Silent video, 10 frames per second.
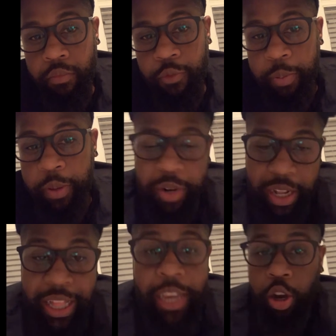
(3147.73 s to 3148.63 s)
For people
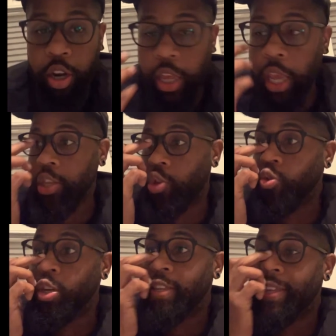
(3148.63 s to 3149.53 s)
to click on it, as
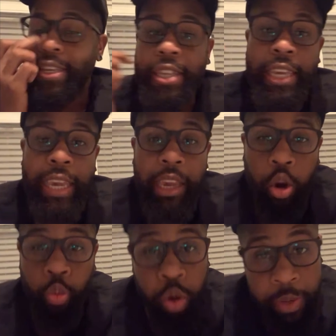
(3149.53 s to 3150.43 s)
soon as they see
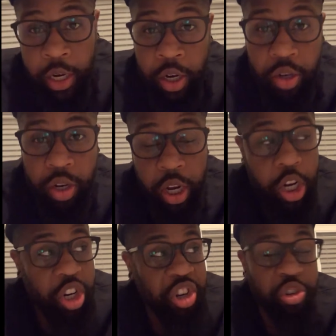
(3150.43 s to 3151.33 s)
a woman in a
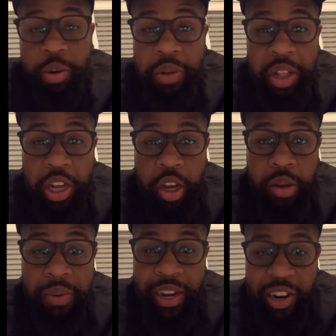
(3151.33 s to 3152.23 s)
strip
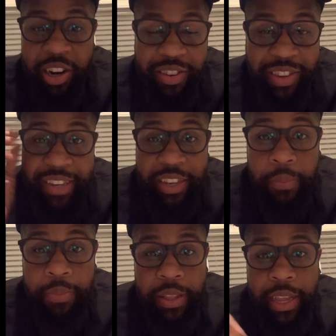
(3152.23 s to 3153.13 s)
club or see
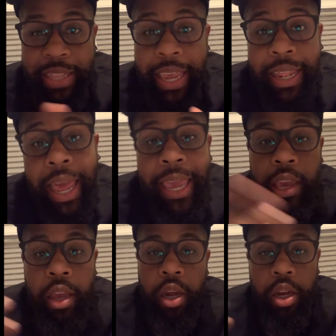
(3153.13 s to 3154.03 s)
something that they
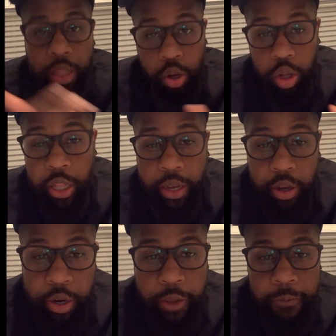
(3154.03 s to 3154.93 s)
like, they'll click
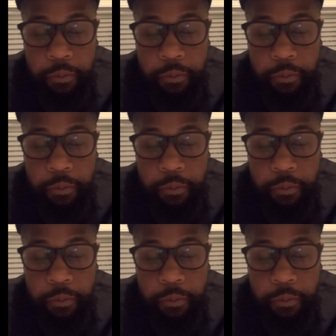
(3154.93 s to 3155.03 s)
on it.